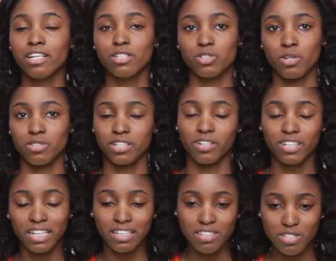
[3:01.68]
So I was like,
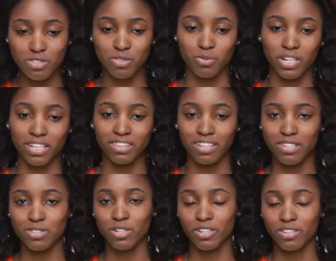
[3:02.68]
okay, this is great.
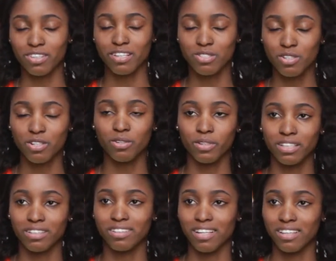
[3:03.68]
Things are going
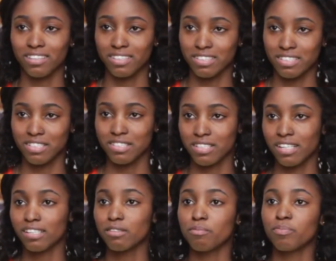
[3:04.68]
a little
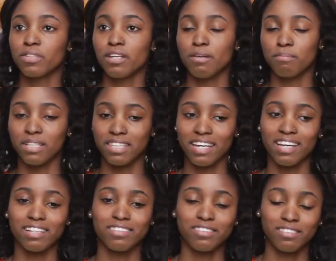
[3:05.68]
decent. But
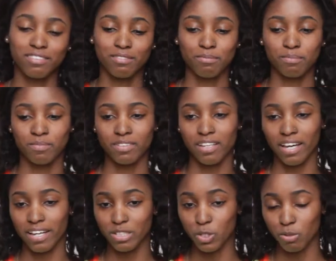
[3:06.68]
then
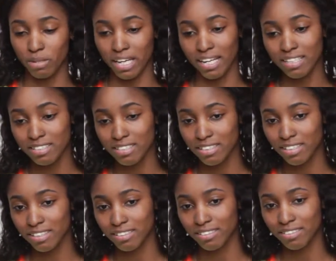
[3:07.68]
I told my
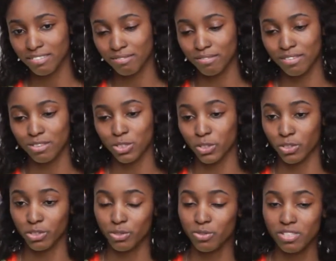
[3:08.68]
auntie, told her
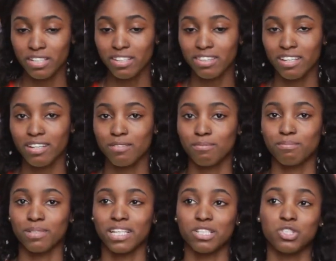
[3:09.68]
don't say anything.
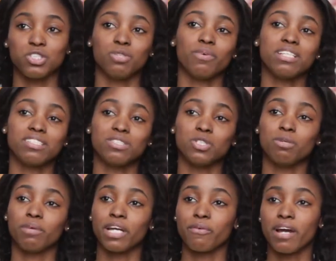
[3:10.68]
But then she went and told
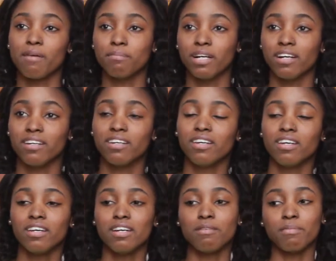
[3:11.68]
my grandma.
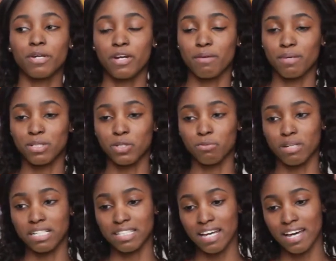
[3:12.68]
My grandma told my
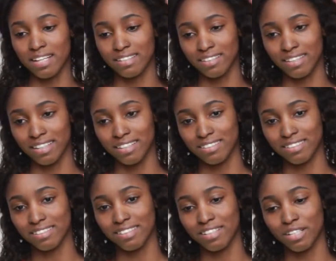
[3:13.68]
dad, and then
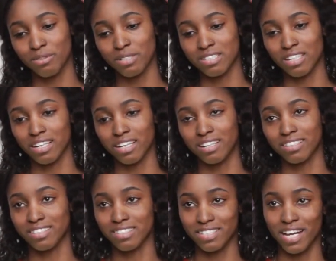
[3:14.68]
it was like a
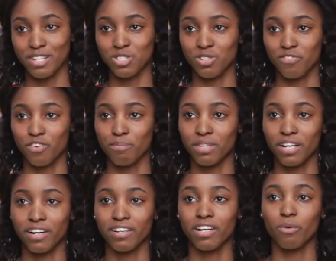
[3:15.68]
disaster from there. I